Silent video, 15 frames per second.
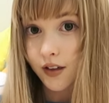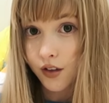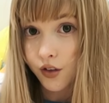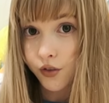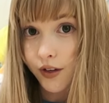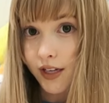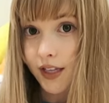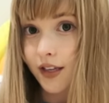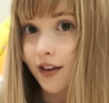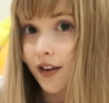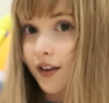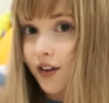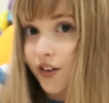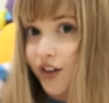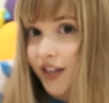Are you ready?
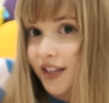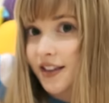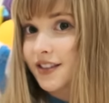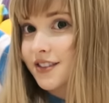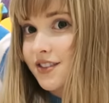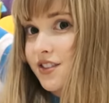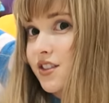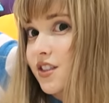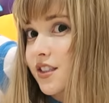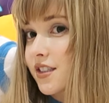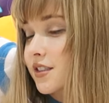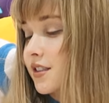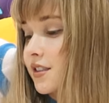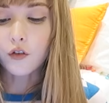Okay, let's start.